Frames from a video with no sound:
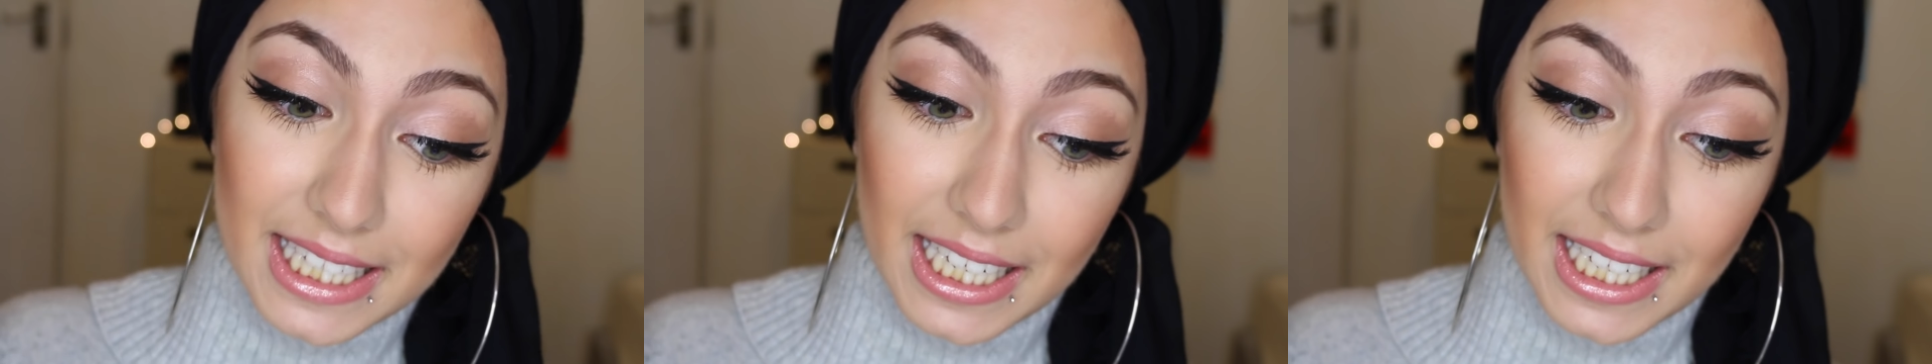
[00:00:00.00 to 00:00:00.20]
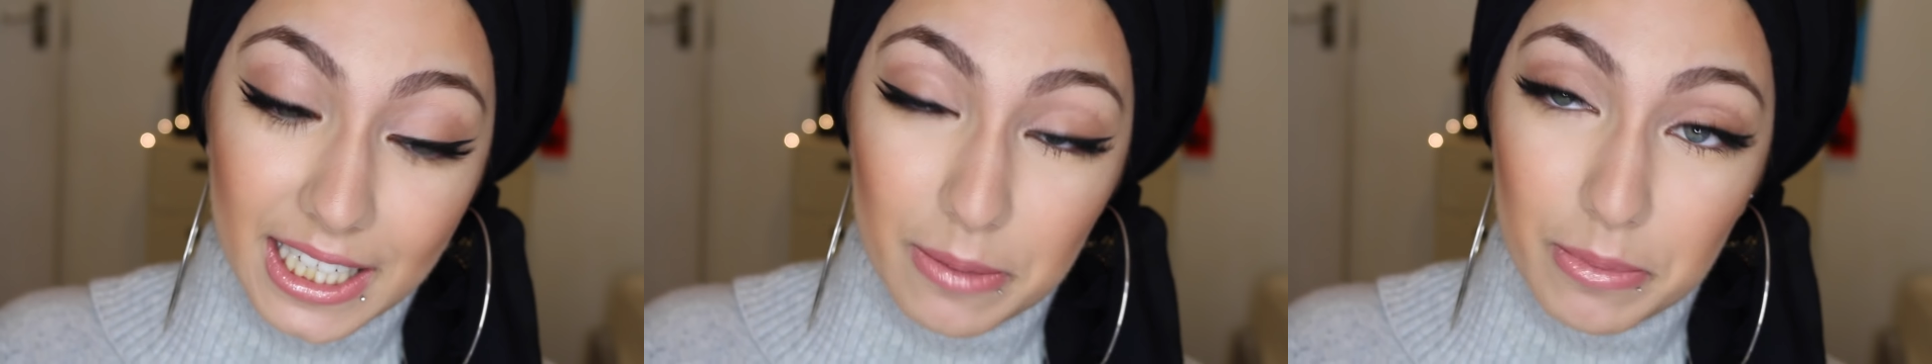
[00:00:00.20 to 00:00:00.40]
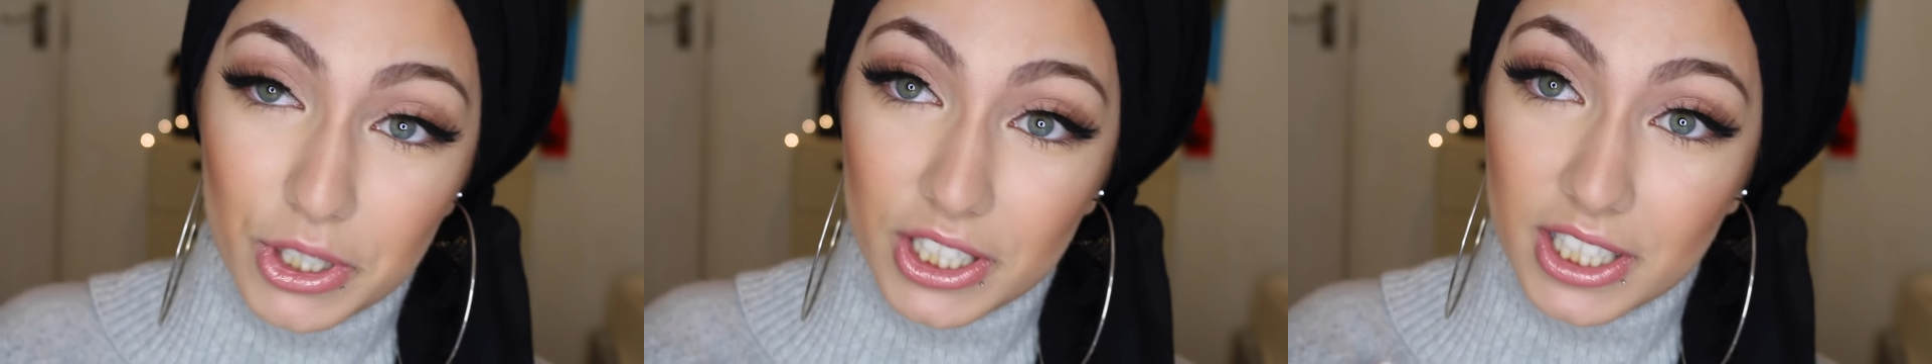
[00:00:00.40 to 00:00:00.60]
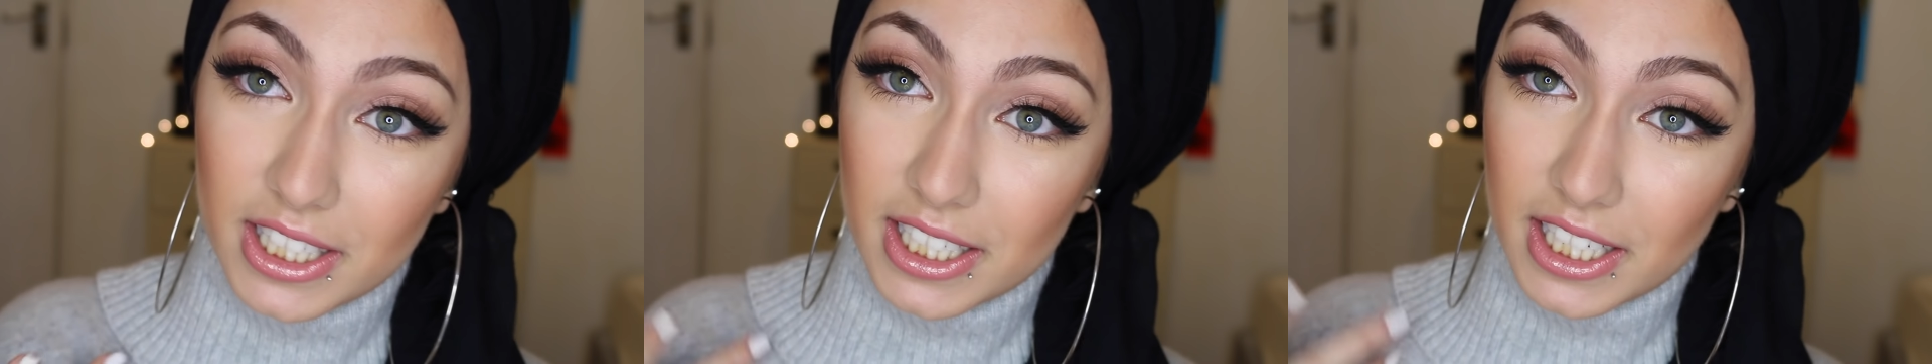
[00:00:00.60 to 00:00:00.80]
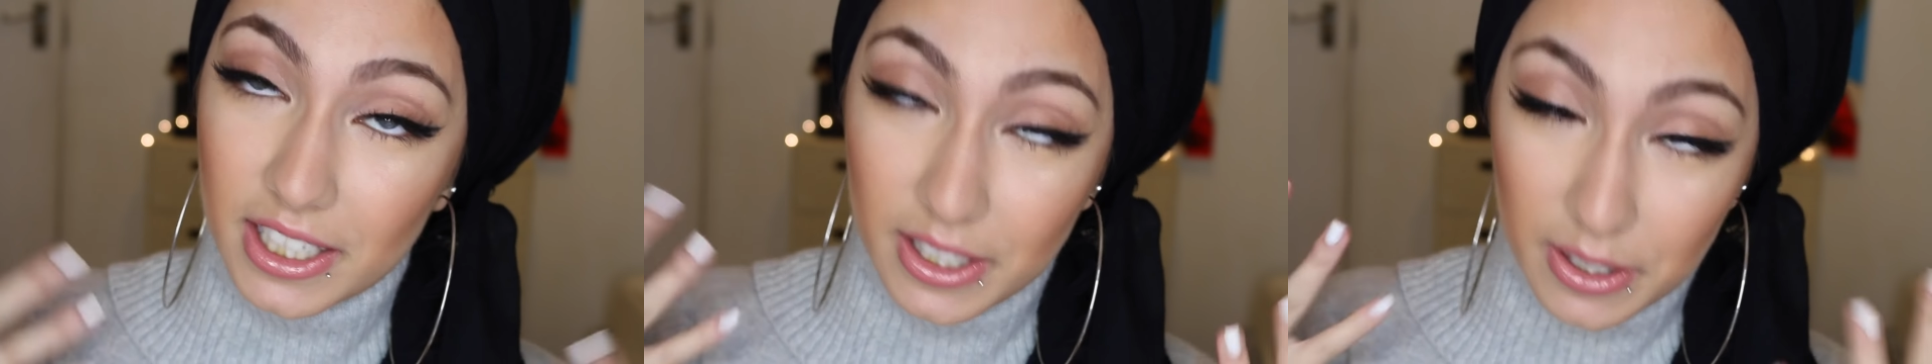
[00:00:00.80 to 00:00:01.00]
Like, I'm
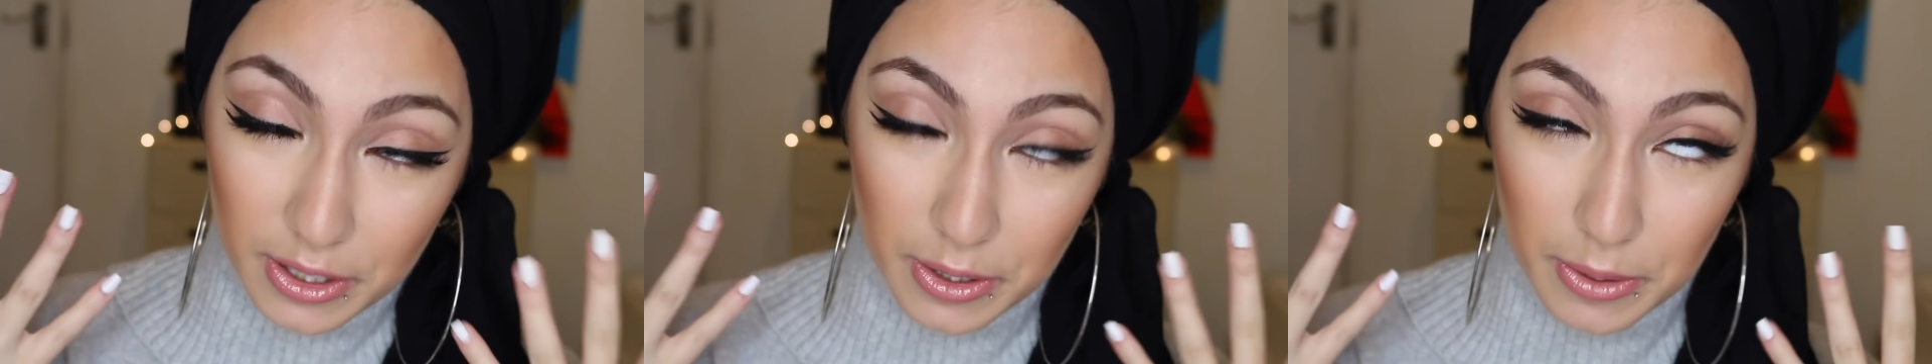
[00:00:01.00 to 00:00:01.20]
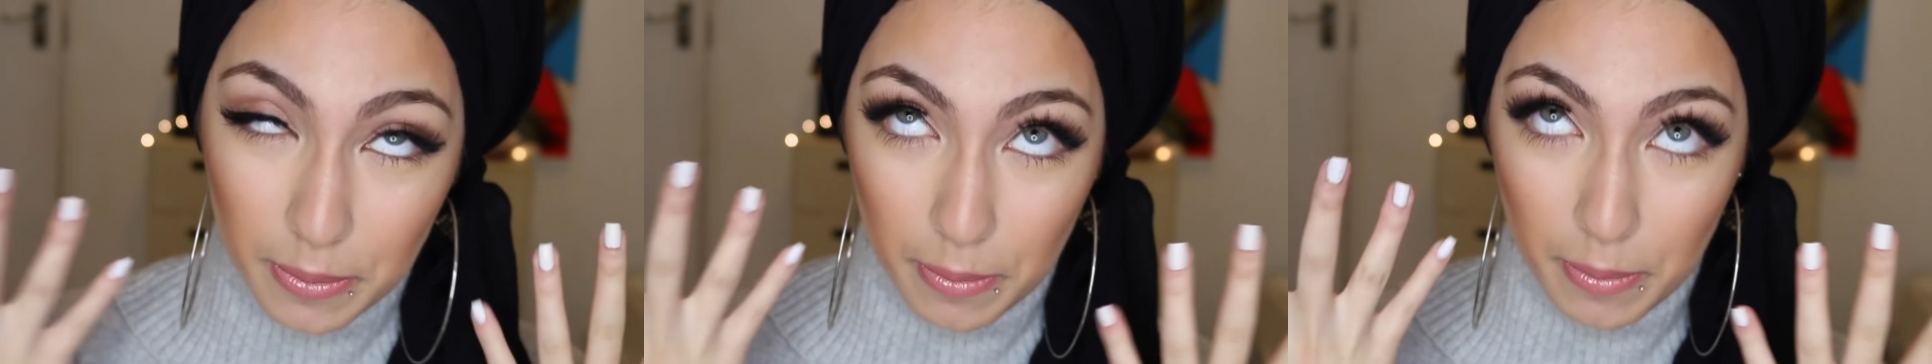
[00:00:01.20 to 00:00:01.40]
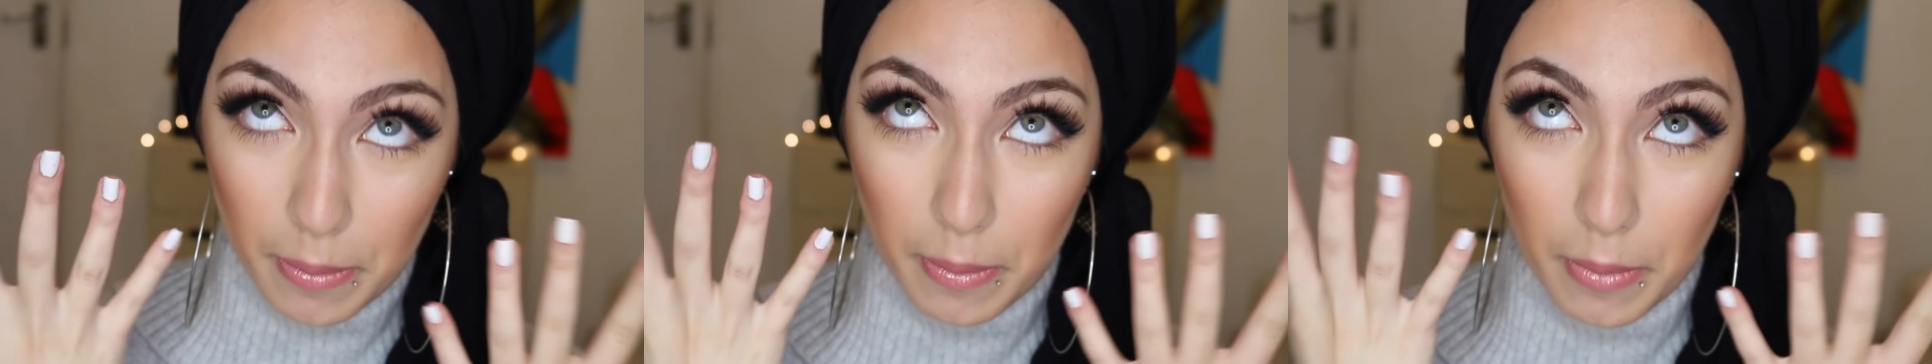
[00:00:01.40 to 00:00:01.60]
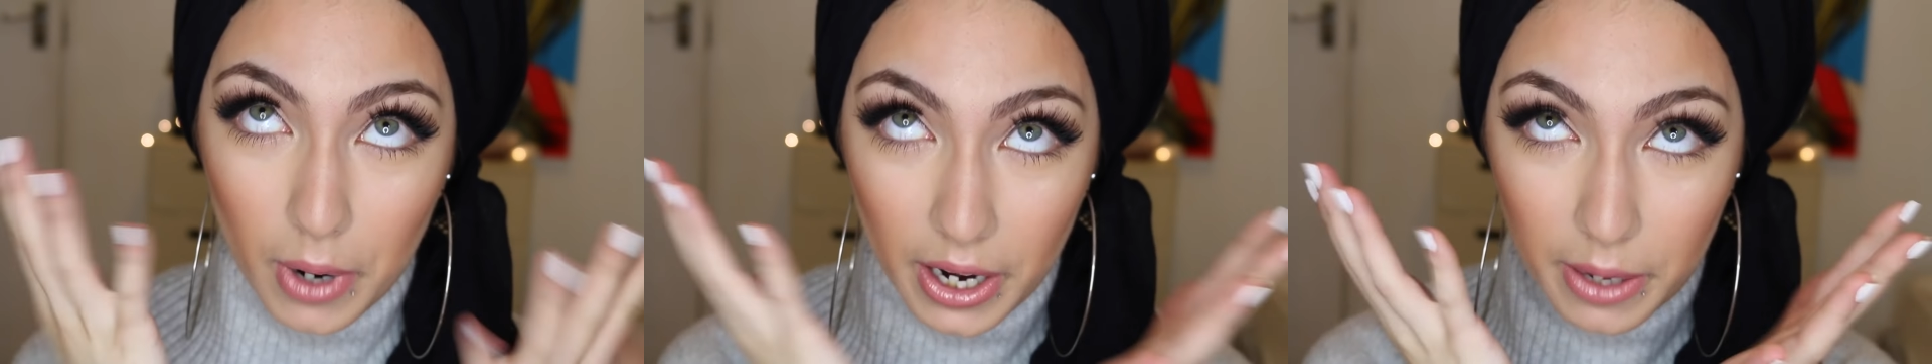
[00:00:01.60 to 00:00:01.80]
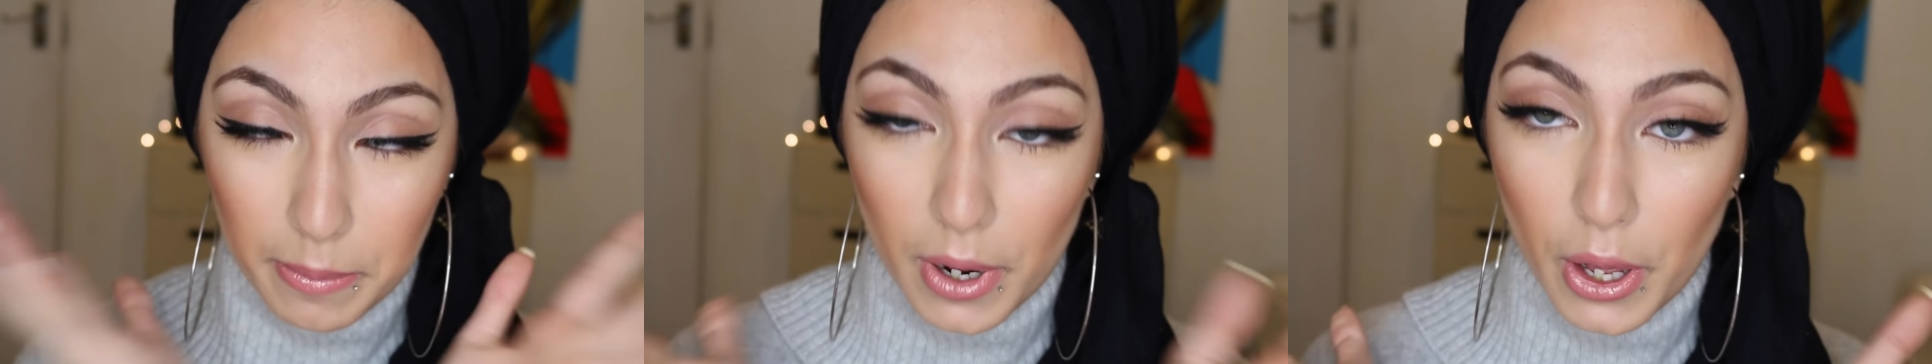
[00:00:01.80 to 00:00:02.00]
just
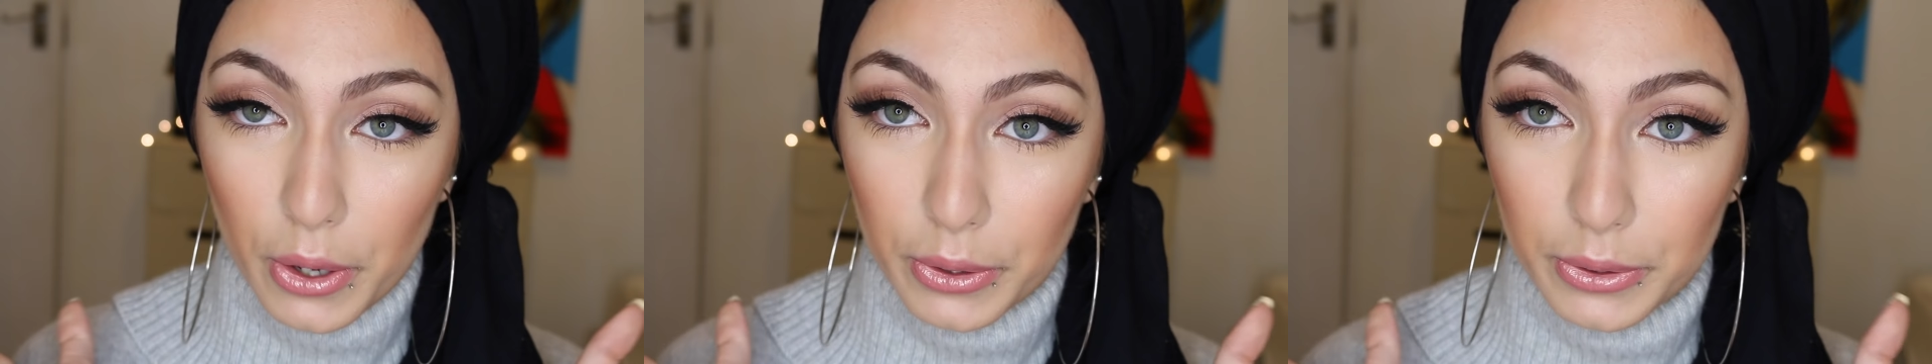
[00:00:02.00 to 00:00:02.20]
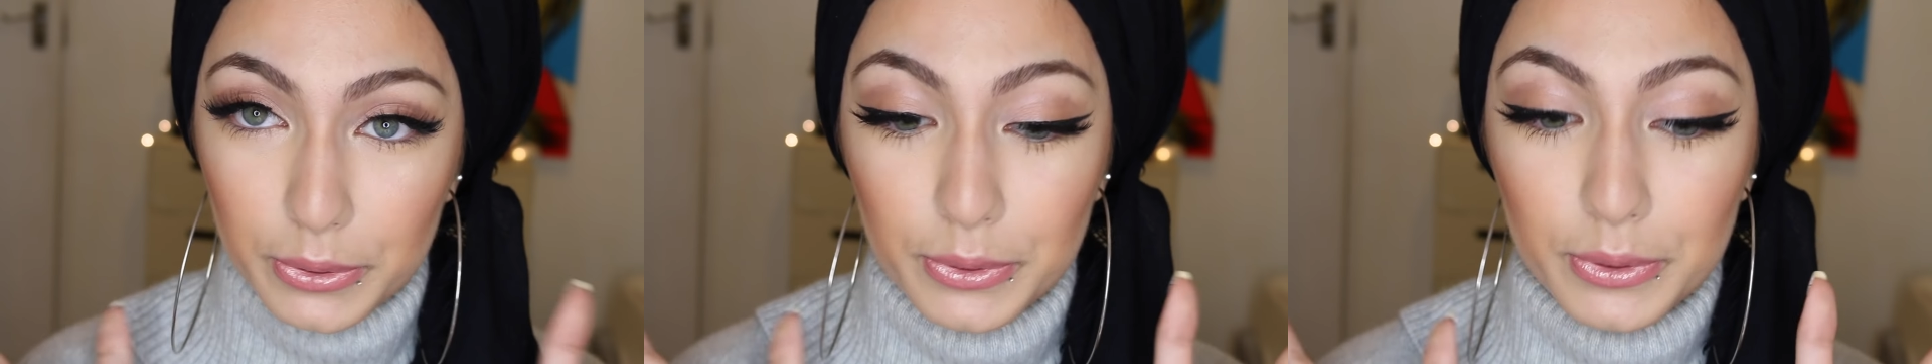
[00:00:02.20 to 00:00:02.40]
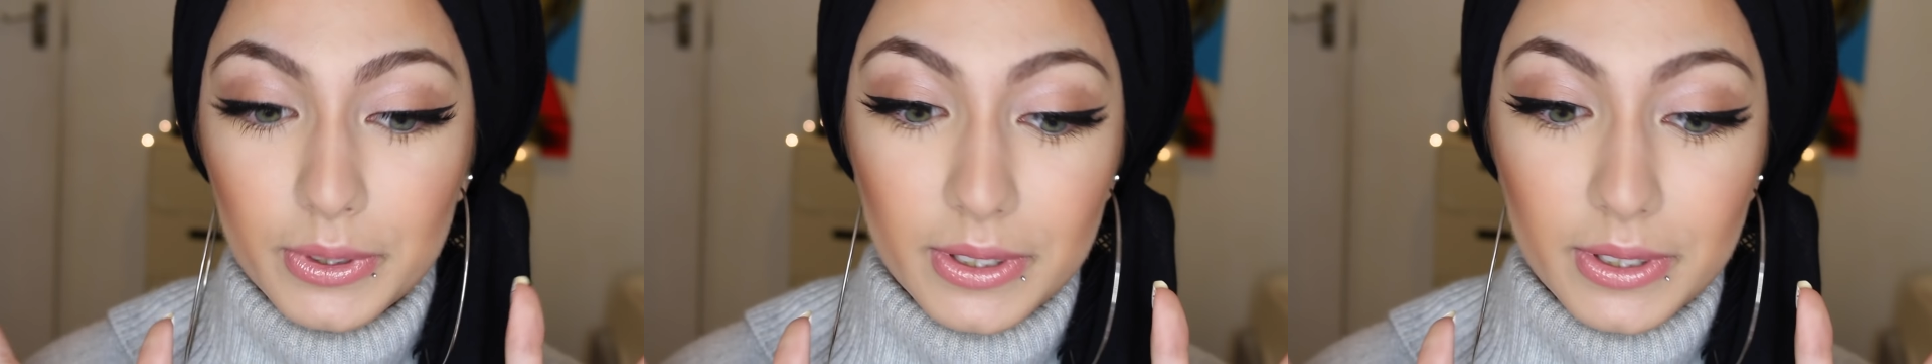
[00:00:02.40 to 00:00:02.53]
mind blown.